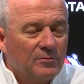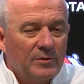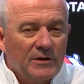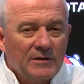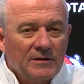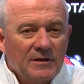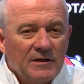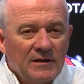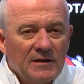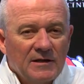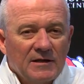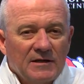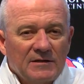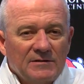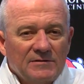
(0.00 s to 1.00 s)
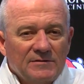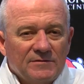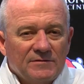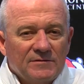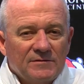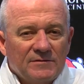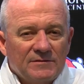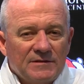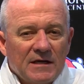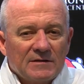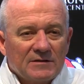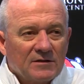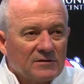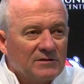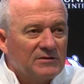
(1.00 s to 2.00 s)
but he's
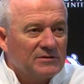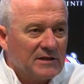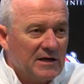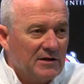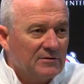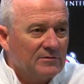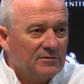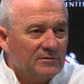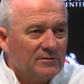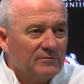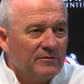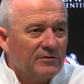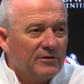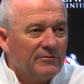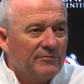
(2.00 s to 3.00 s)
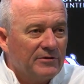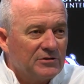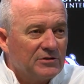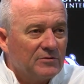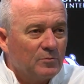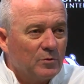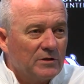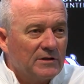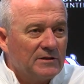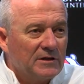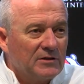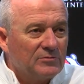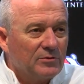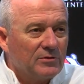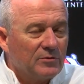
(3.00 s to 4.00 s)
technically sound and very efficient in what he
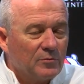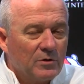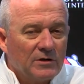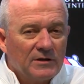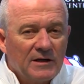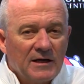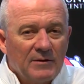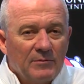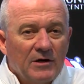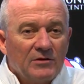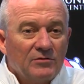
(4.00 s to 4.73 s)
does with the run game,